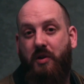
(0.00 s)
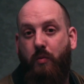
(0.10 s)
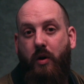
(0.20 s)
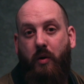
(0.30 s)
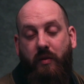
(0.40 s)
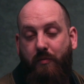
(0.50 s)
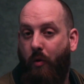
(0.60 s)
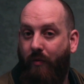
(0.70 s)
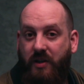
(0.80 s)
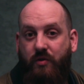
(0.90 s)
to work with
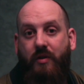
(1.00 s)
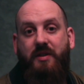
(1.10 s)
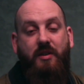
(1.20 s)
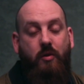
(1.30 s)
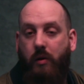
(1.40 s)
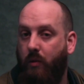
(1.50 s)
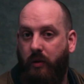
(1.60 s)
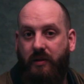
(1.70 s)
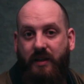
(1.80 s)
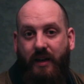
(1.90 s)
more restaurants in your
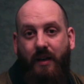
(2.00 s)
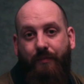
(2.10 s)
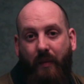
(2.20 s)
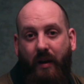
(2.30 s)
local city,